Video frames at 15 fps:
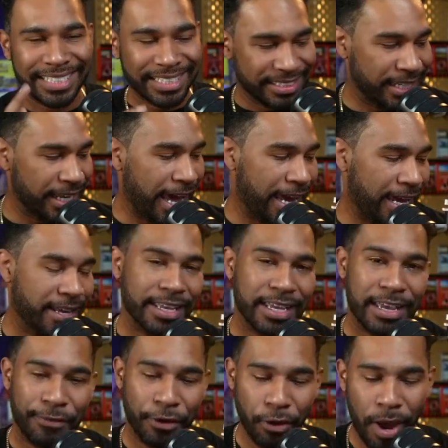Hey,
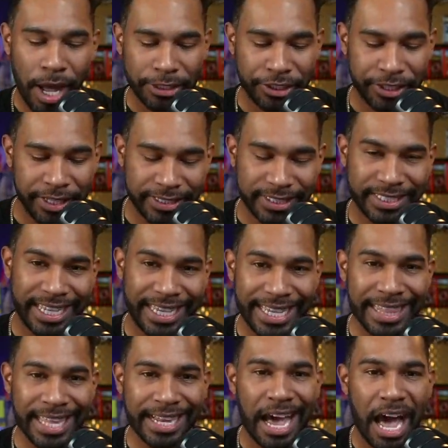if you're watching this in
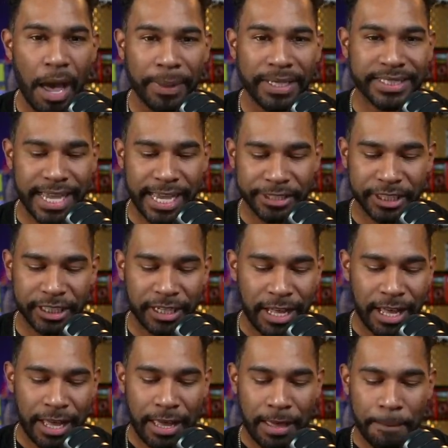the comment section,
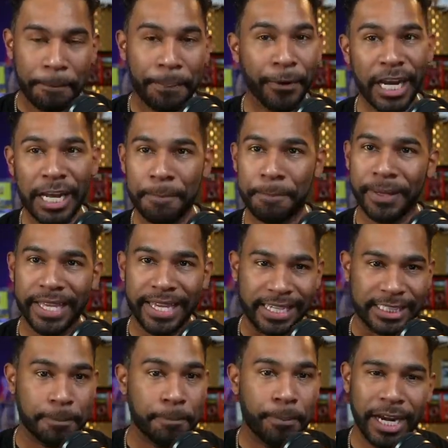pretty
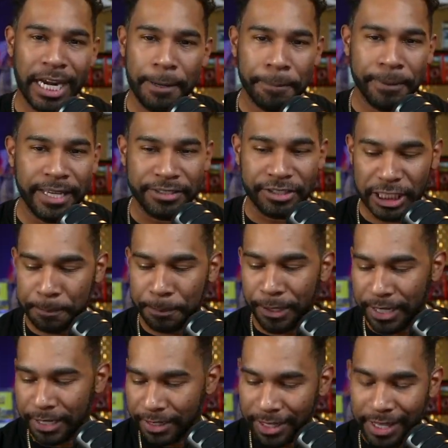please, just
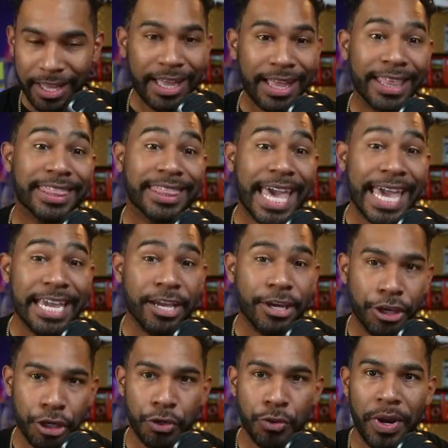put thank
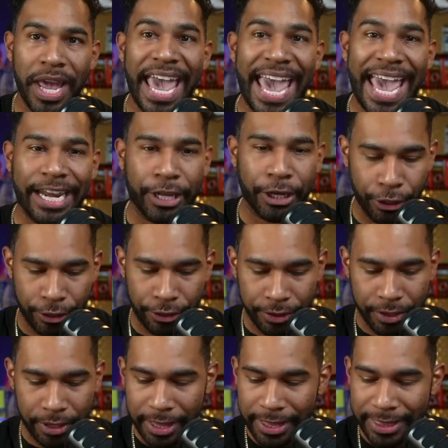you, Edgar.
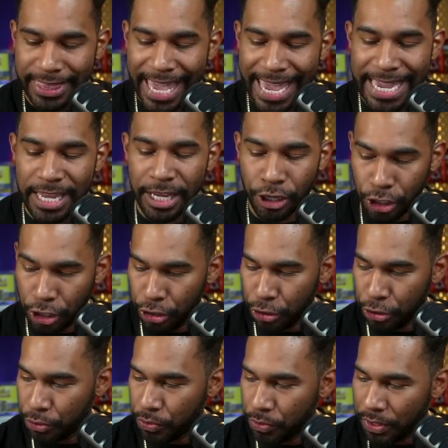Thank
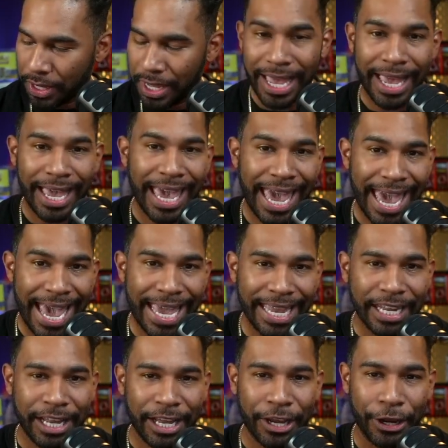you,
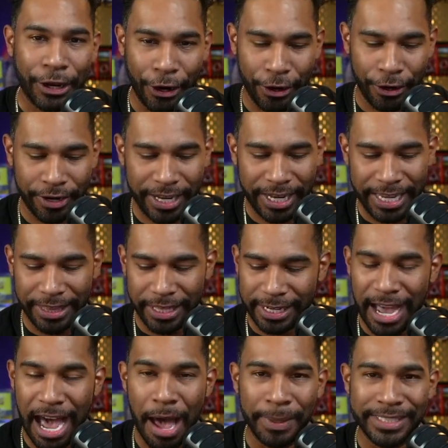Edgar, in the
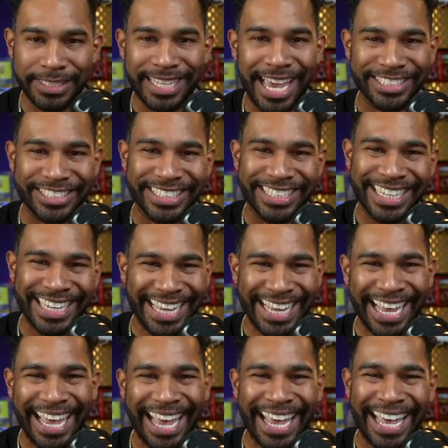comment section.
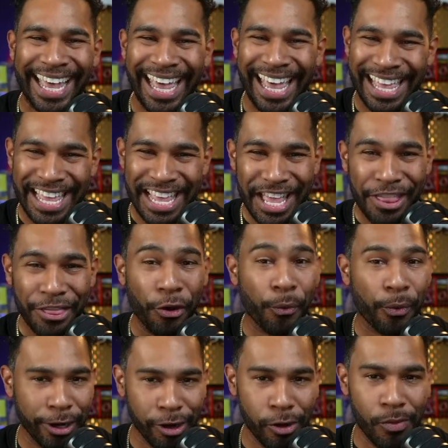The real